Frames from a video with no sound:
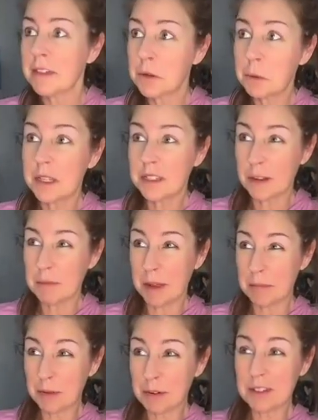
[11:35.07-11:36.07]
A math quiz
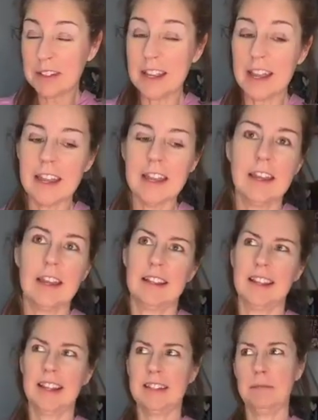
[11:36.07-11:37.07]
on my birthday?
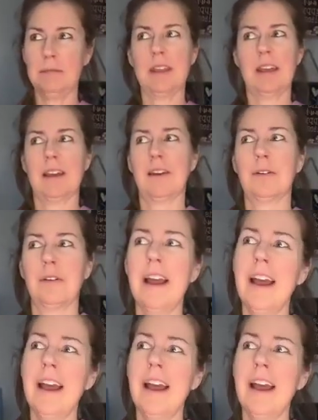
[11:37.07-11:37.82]
That seems like a